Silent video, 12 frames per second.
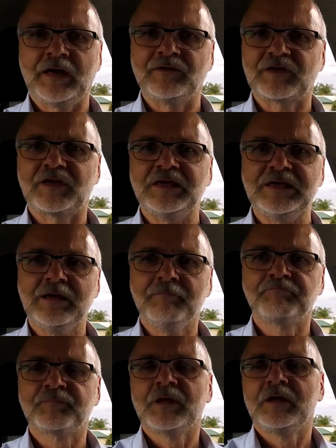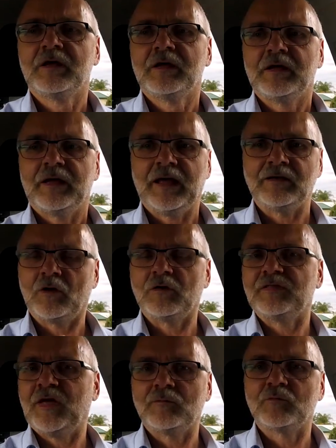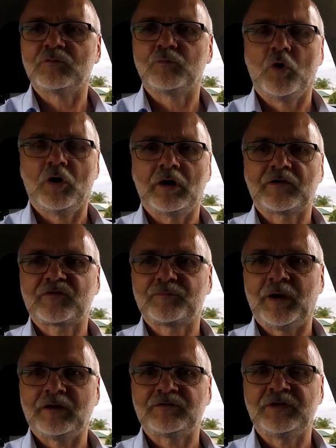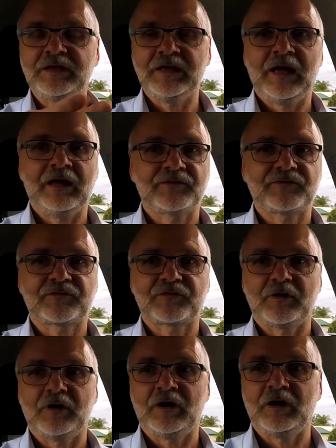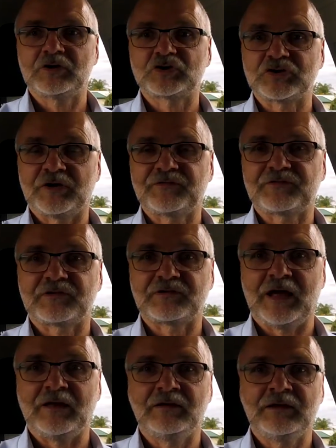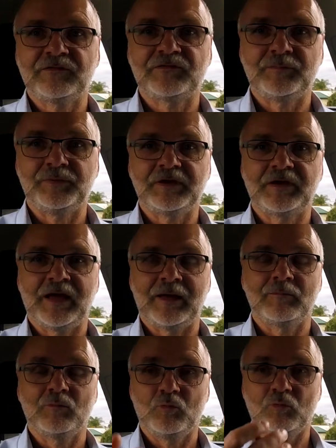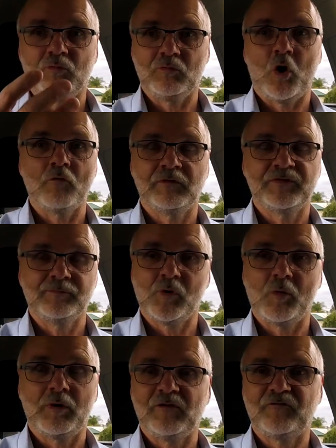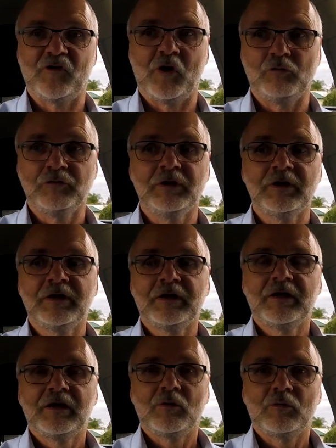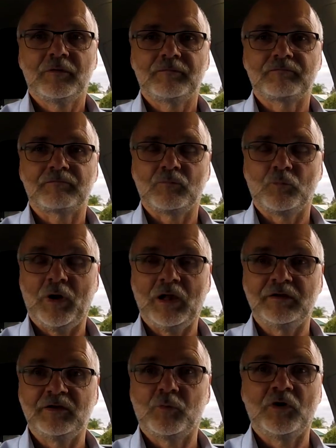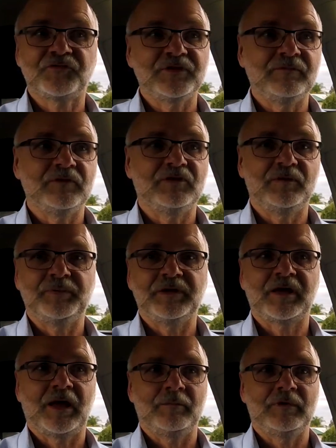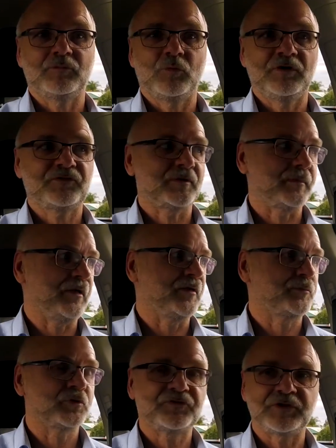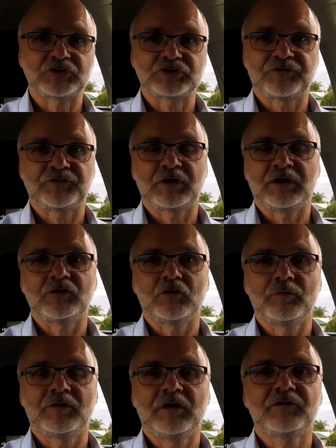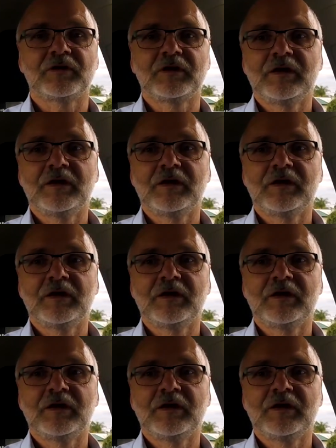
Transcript: and a key, and only then it works. But he has just done his DBCAM over the mobile phone. Well, it wasn't even the DBCAM, it was some other procedures you can do with it,